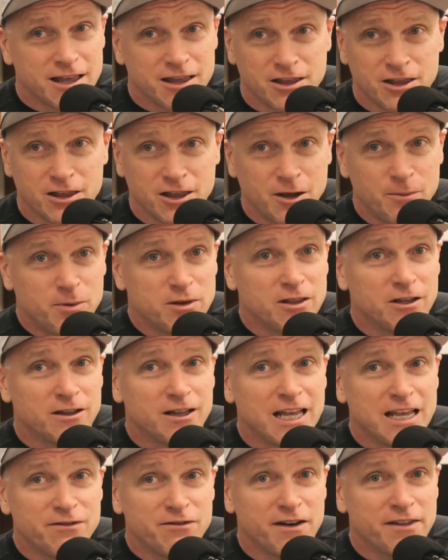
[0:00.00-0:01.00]
they put their
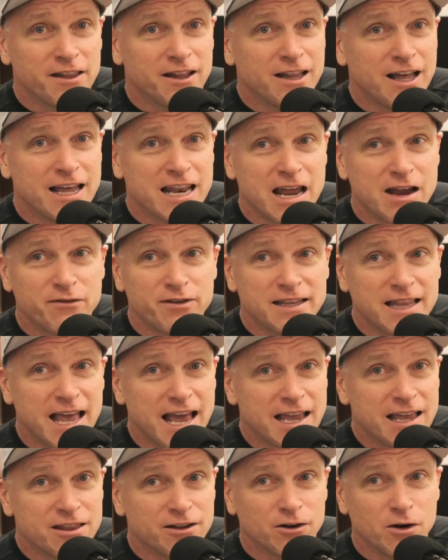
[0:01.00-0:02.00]
life on the line every
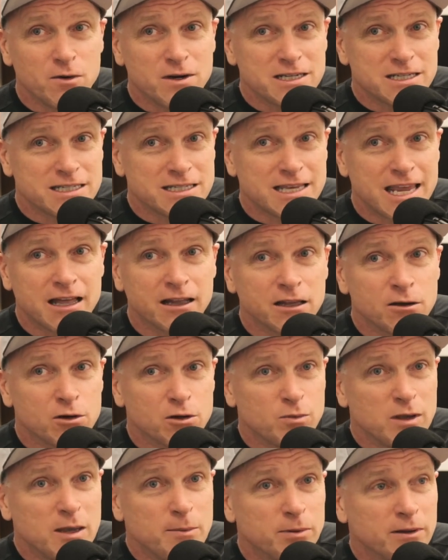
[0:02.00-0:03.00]
day. They're always dealing
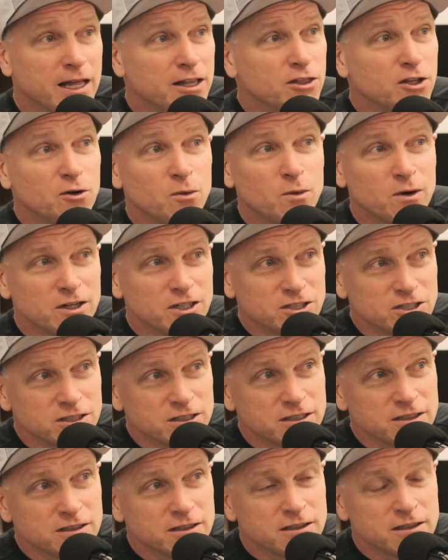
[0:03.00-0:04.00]
with people at their
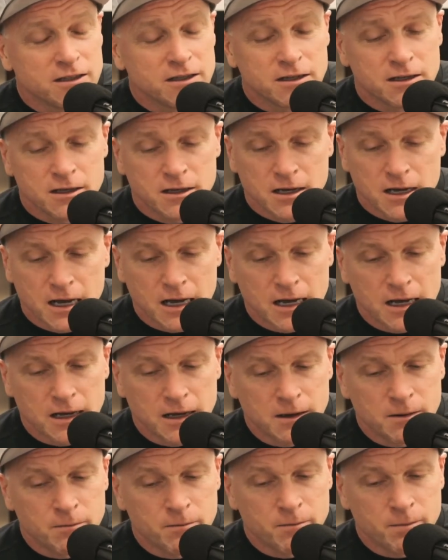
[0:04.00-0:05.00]
worst.
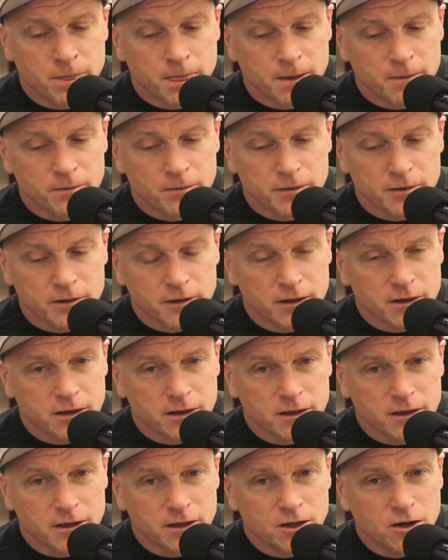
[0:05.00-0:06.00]
Um,
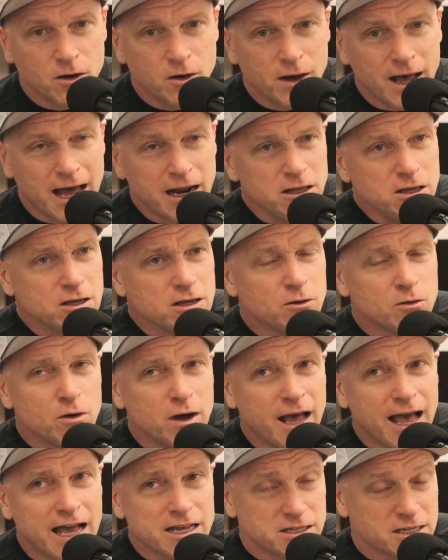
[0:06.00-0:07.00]
you know, how do you,
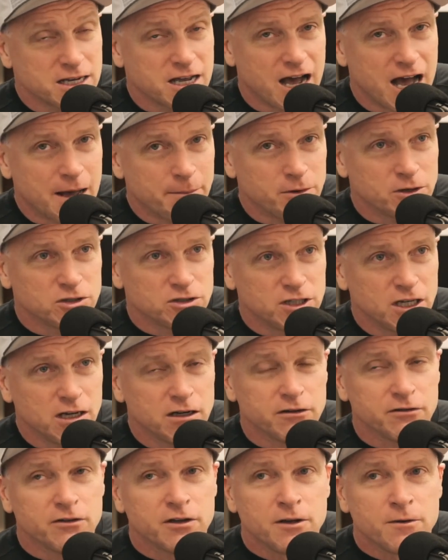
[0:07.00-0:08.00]
as a cop
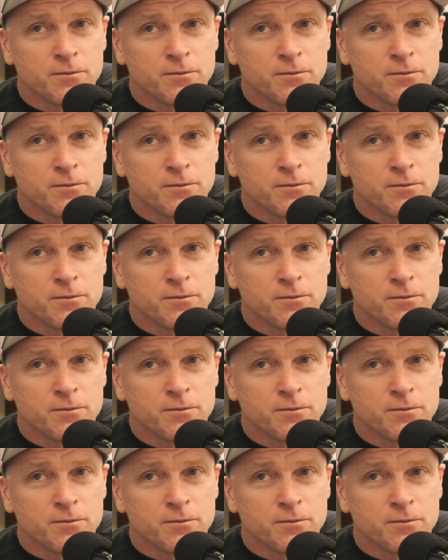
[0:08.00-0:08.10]
yourself,